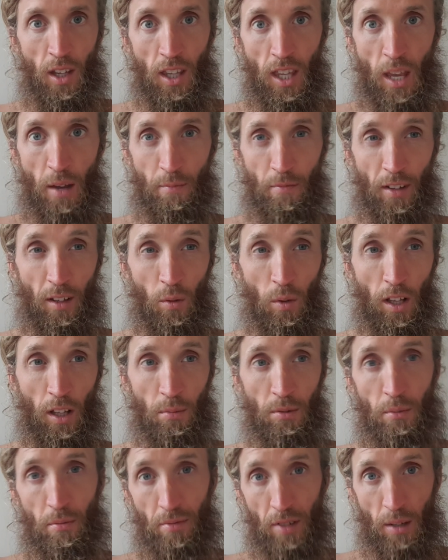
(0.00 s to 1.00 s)
Yeah, feel
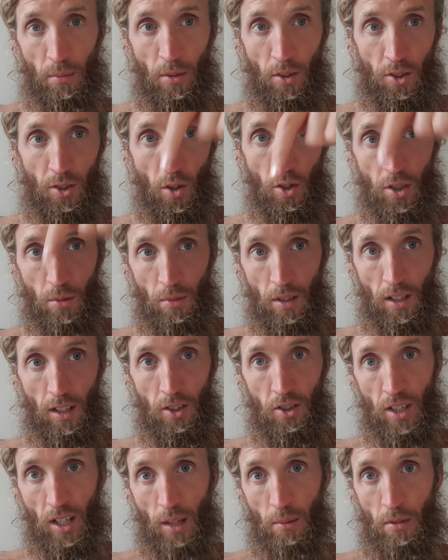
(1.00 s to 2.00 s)
welcome to friend me on social media.
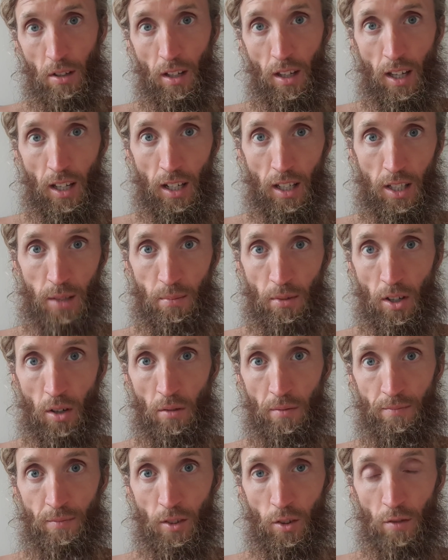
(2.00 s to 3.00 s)
Check out my uh, links below.
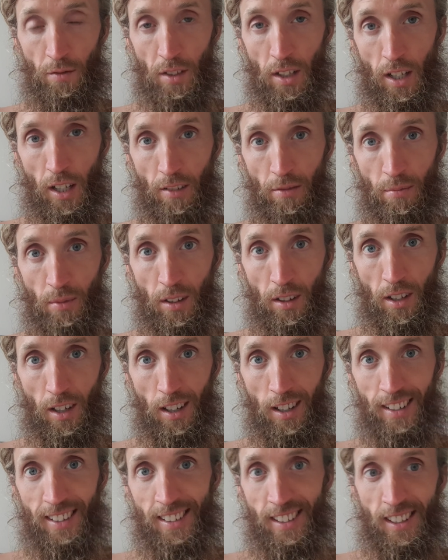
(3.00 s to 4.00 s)
I'd love to hear from you
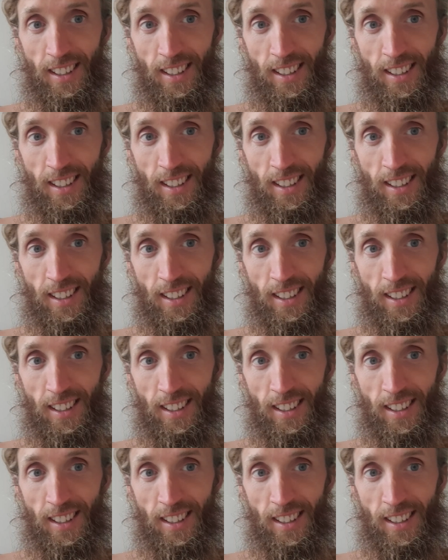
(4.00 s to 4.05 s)
there.